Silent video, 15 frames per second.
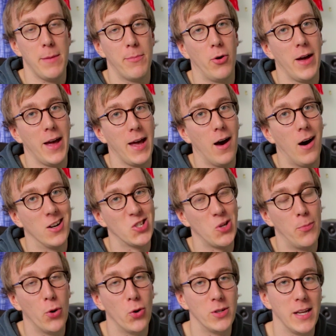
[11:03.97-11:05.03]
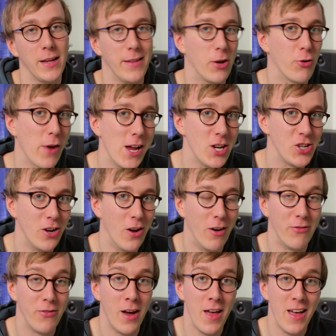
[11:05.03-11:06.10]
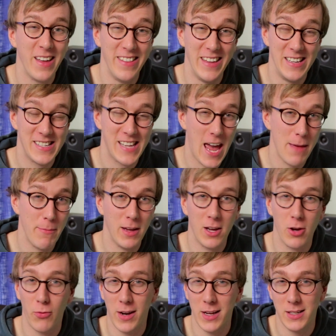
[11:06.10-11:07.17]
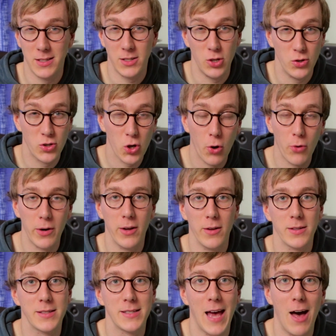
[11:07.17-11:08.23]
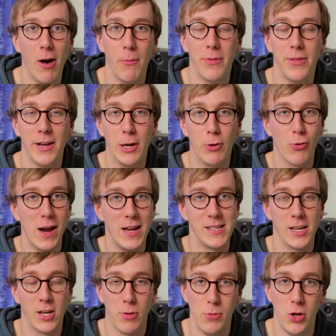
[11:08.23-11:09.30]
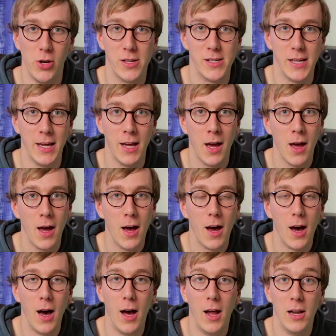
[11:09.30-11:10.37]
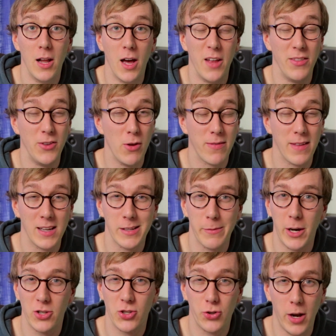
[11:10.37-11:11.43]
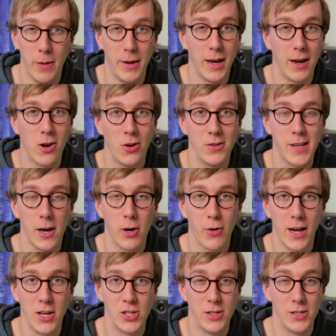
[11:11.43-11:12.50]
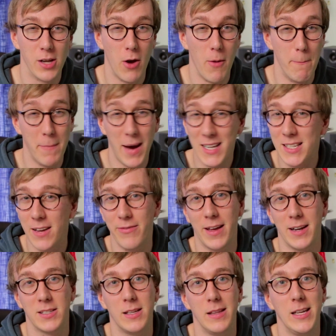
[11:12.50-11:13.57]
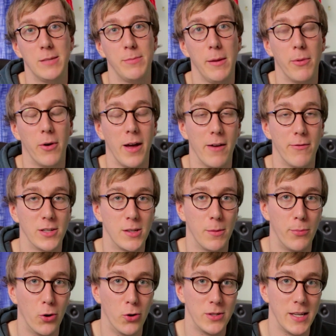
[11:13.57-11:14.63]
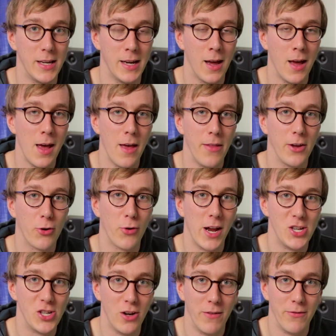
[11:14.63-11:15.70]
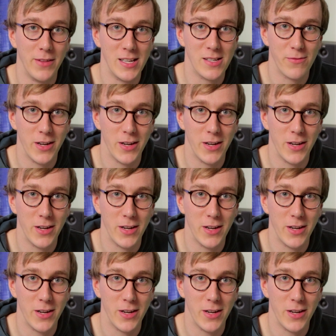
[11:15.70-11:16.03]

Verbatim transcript: people here are supporting the creation of these gaming careers tutorials to help the greater community uh, learn new things about streaming and content creation. So massive thanks to these people here for supporting the creation of these